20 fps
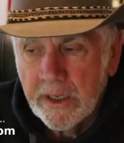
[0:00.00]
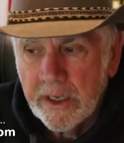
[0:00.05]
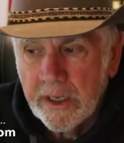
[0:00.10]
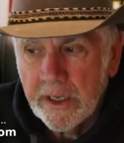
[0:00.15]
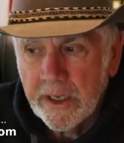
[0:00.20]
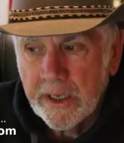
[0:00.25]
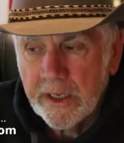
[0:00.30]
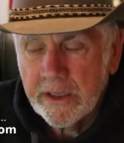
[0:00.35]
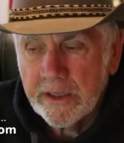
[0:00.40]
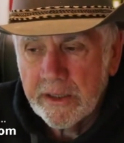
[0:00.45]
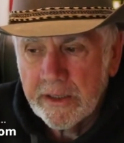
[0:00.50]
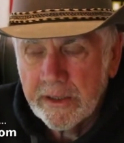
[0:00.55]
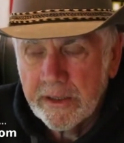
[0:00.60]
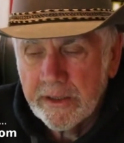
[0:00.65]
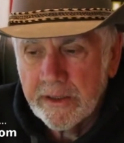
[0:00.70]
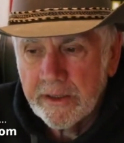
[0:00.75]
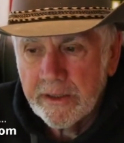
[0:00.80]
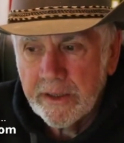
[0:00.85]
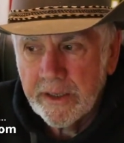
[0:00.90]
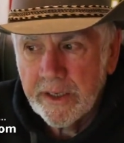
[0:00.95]
And
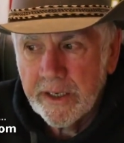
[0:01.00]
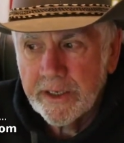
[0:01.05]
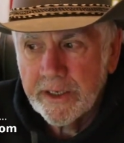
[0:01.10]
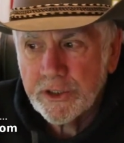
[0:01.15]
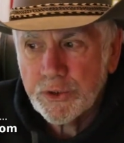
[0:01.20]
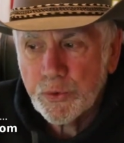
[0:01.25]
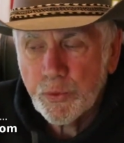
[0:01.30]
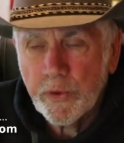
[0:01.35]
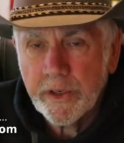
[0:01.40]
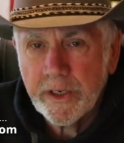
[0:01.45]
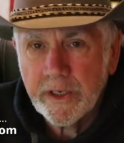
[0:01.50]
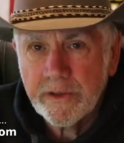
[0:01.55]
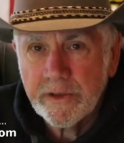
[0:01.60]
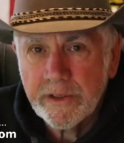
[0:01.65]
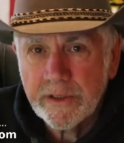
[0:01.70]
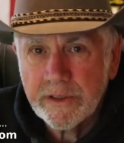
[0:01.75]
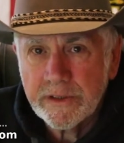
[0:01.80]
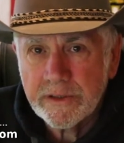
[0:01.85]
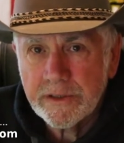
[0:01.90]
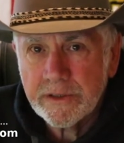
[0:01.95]
each one of
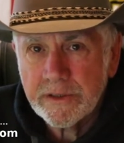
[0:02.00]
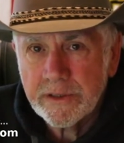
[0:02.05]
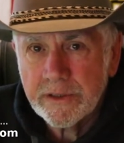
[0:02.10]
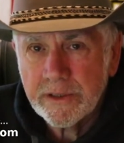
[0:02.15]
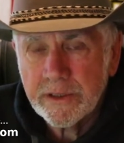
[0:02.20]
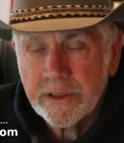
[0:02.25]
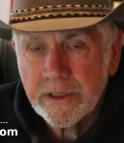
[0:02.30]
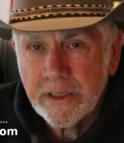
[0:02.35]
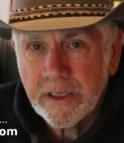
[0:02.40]
these